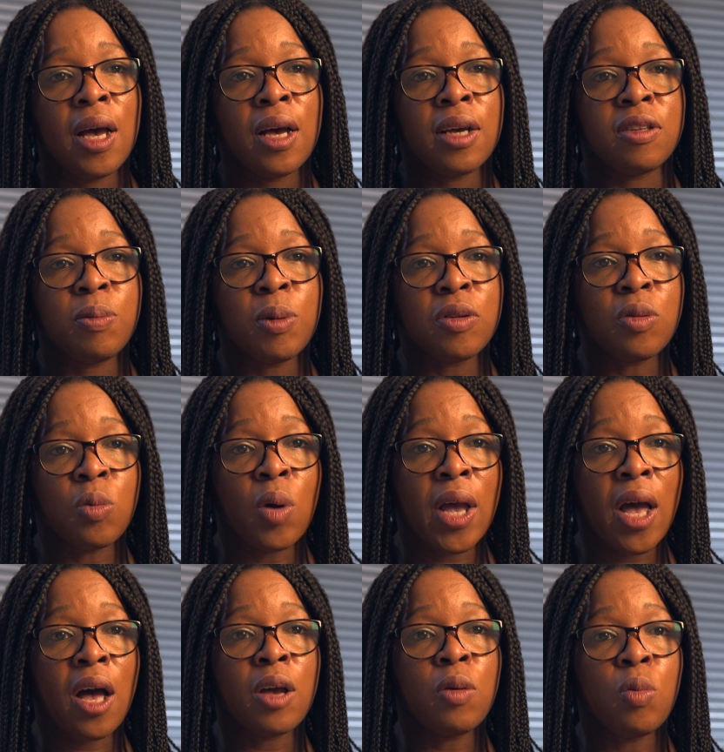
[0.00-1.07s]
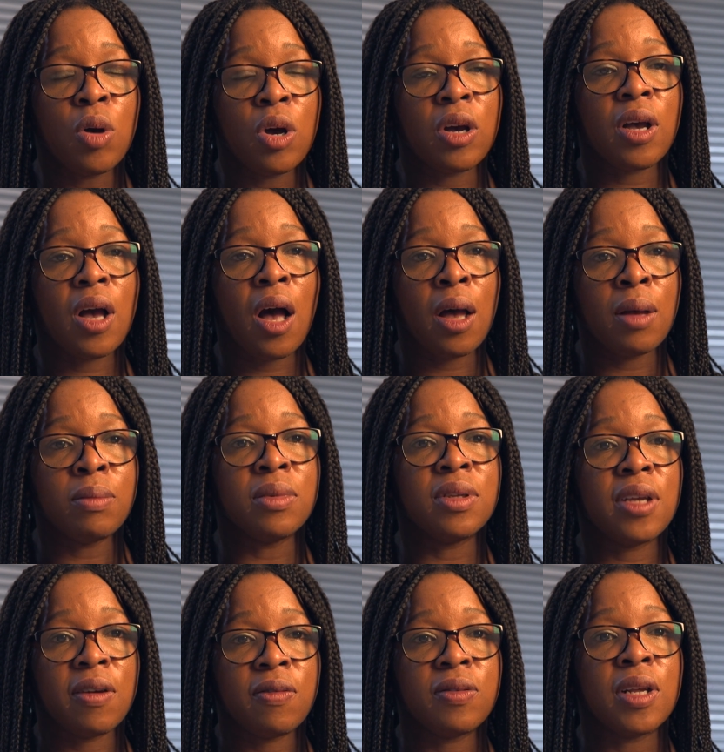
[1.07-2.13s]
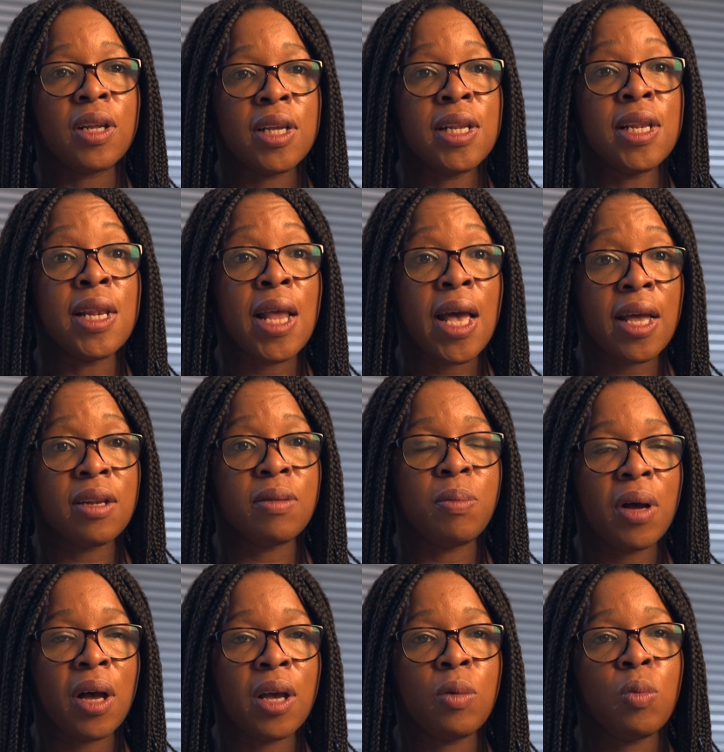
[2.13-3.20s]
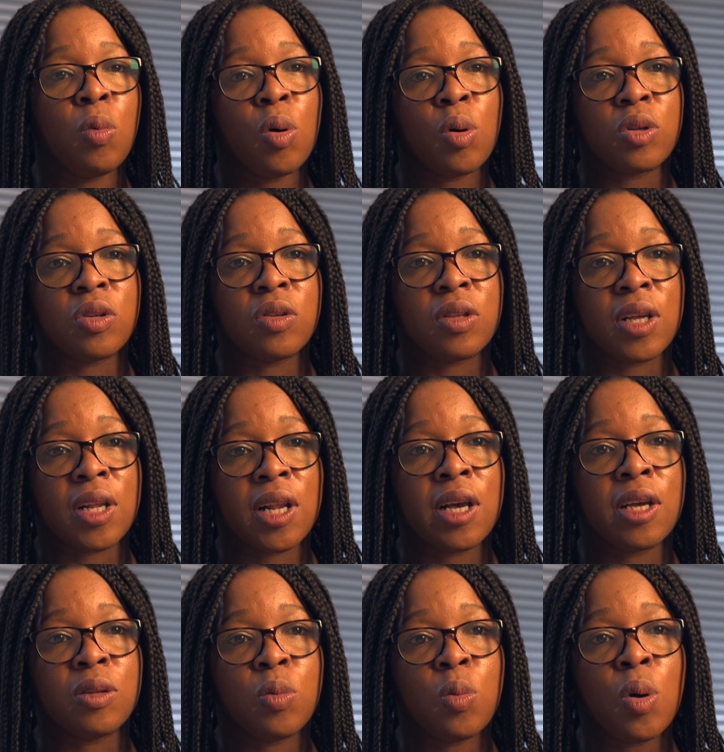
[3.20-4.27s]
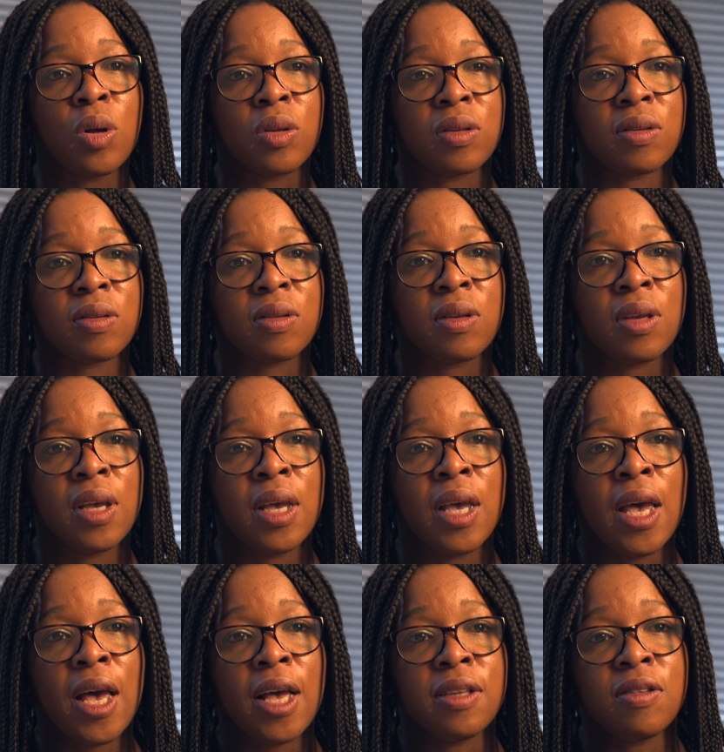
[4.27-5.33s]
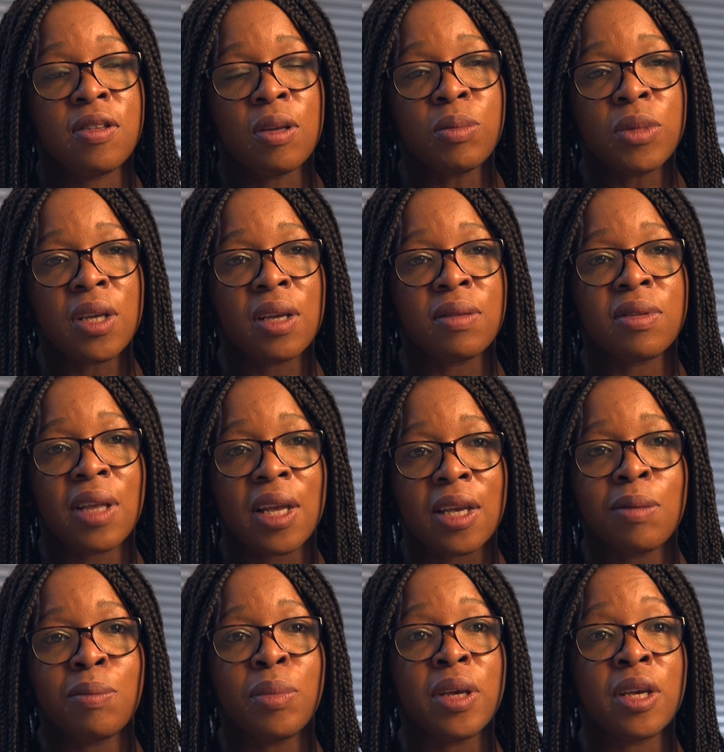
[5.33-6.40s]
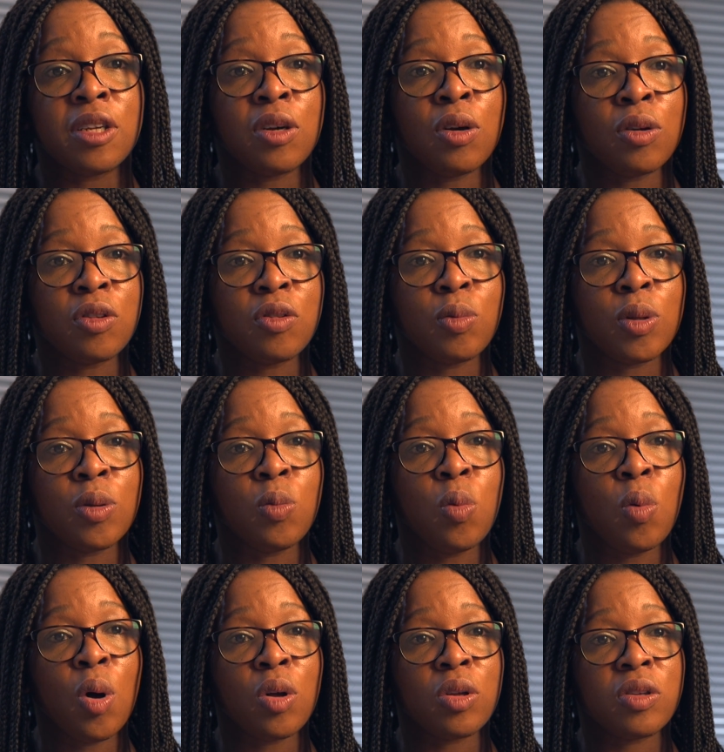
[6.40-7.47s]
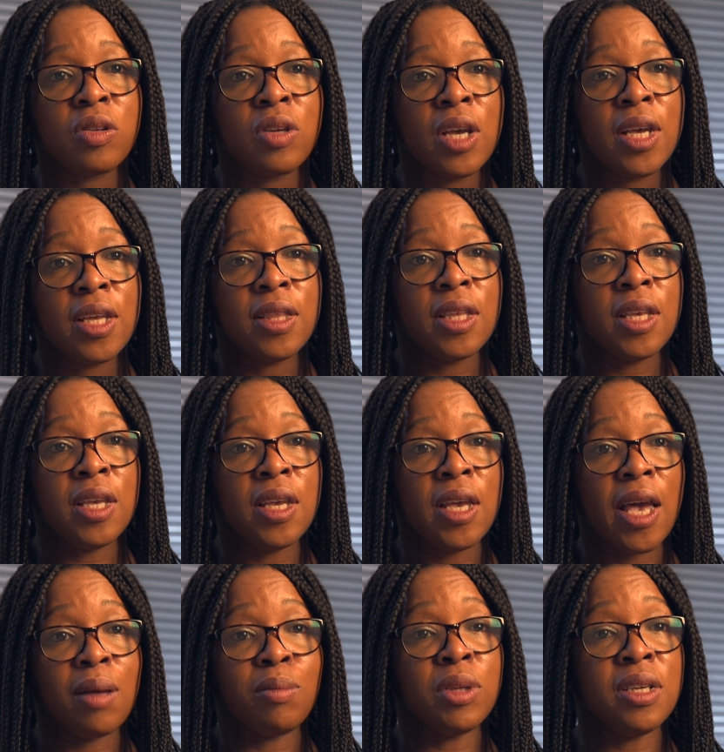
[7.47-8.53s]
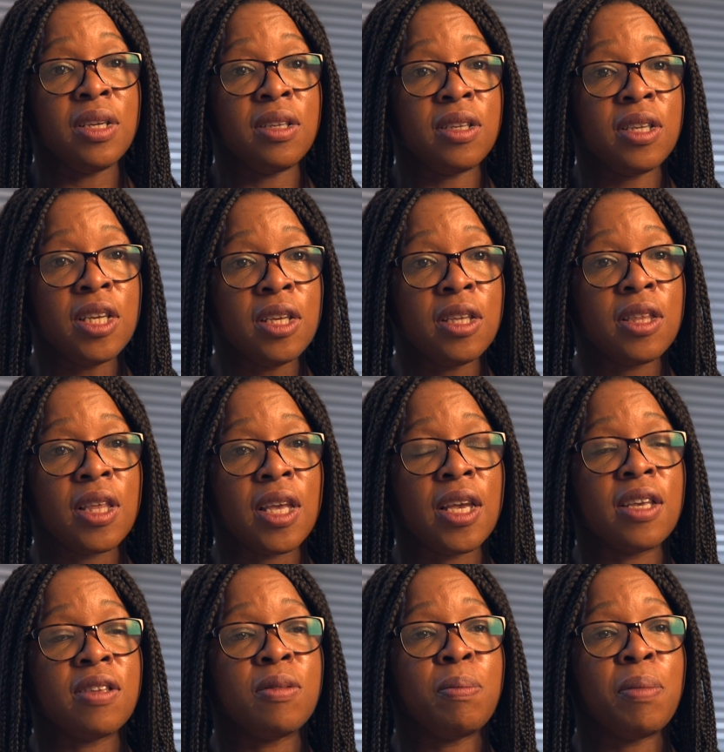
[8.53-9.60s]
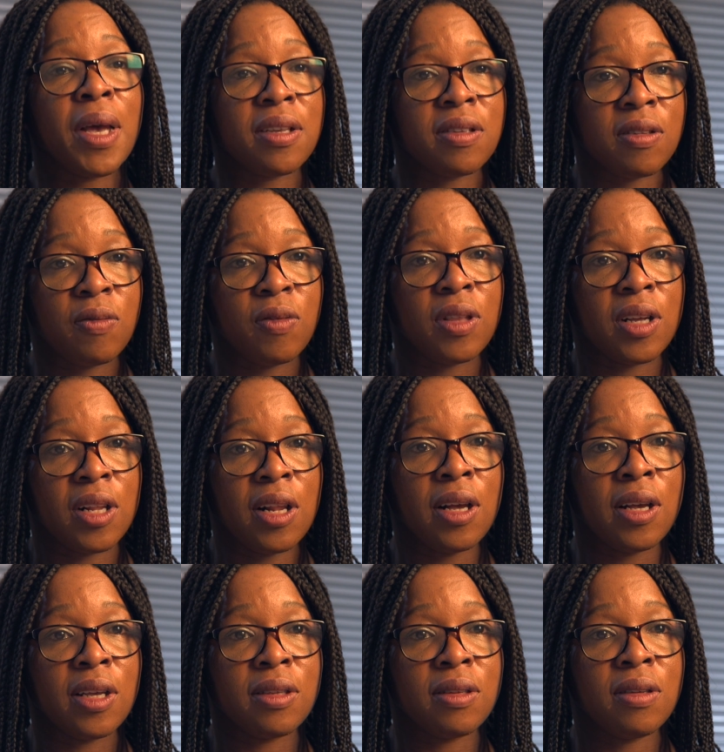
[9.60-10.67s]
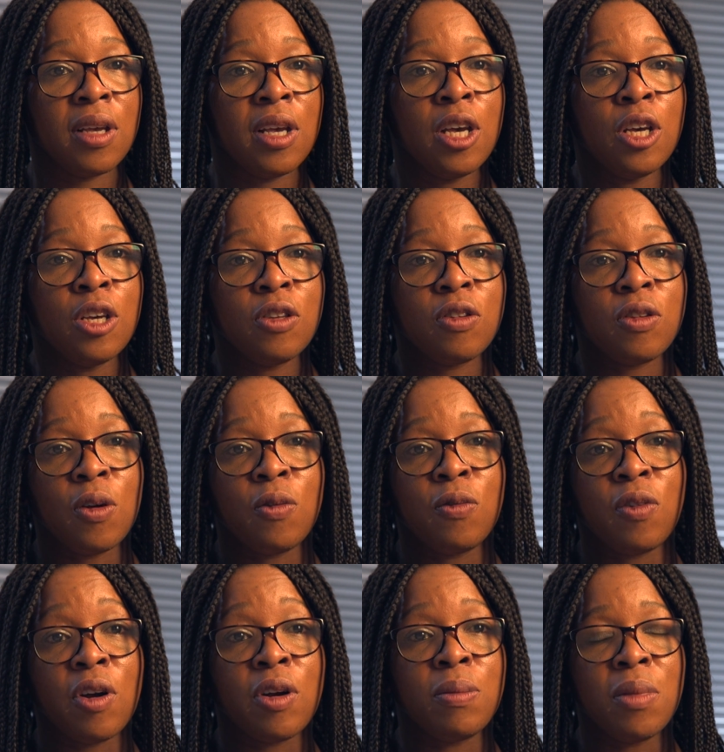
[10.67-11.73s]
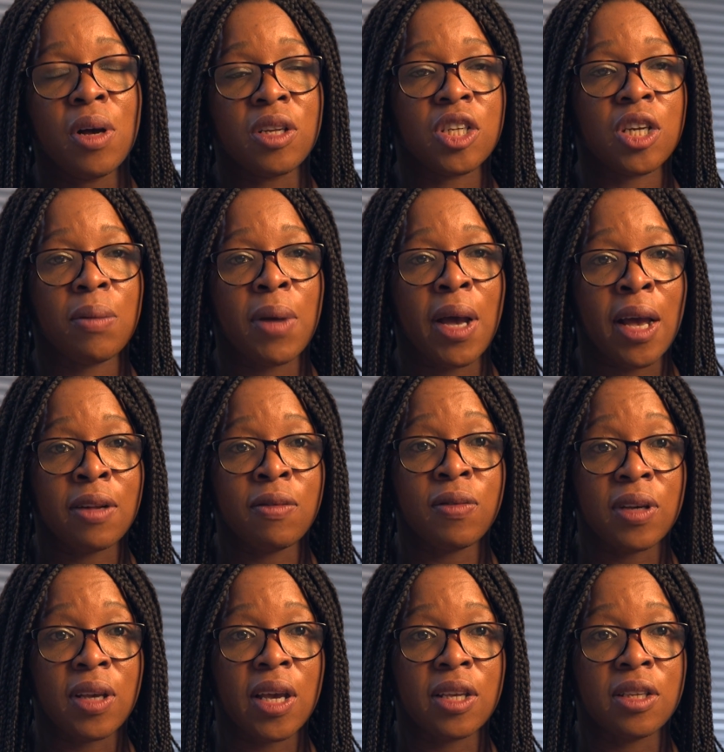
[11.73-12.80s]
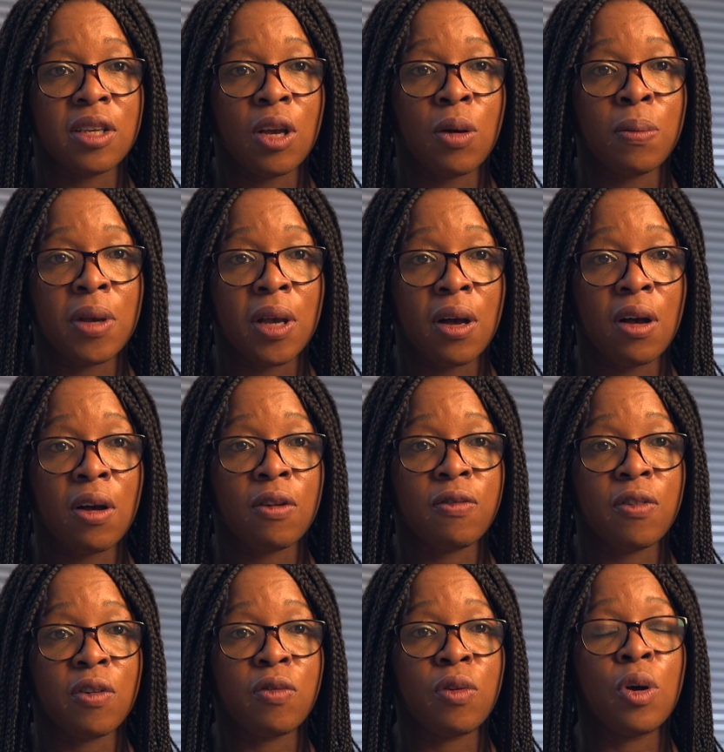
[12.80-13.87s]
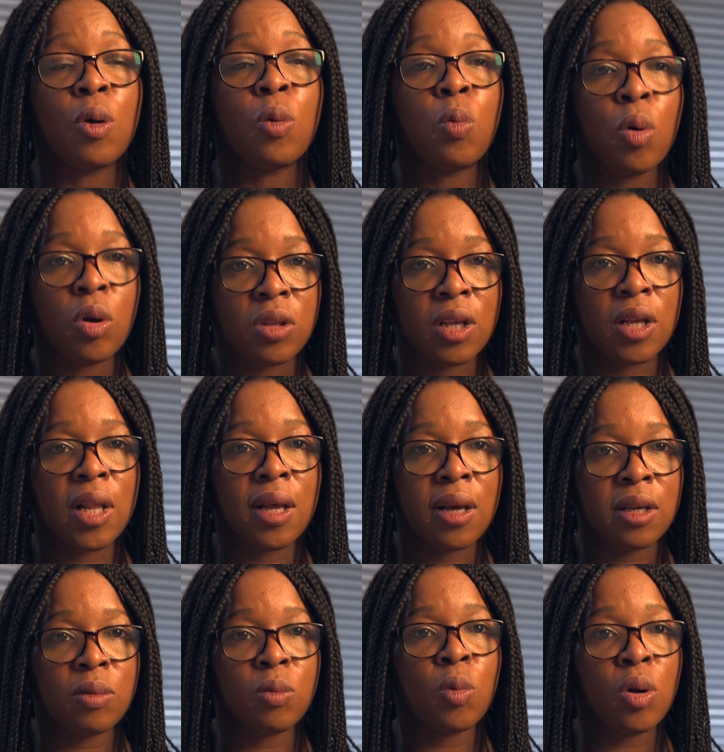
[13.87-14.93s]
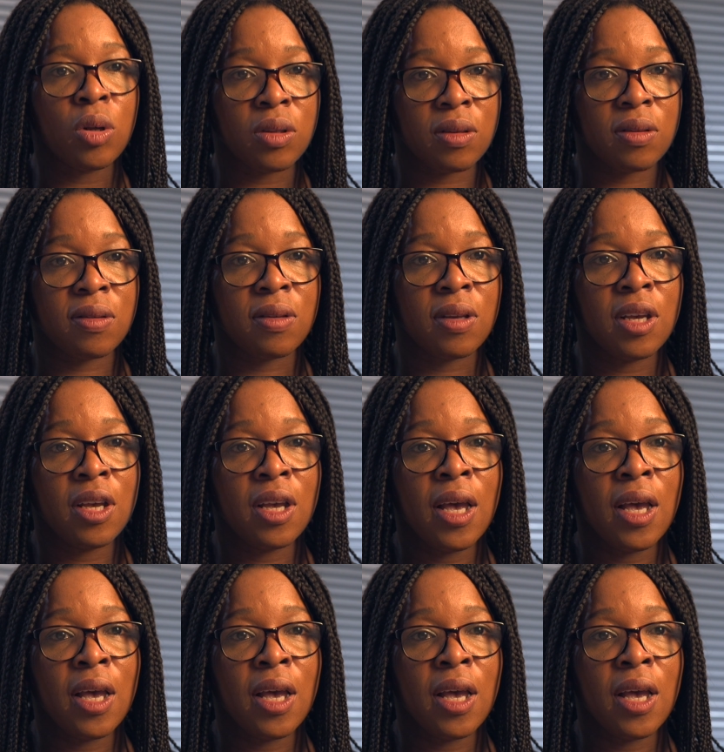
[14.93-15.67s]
I suppose the way I work, I'm definitely led by what the client wants. And sometimes that can be at odds with what the MDT think is best for the client. So very much I'm advocating on behalf of what the client wants.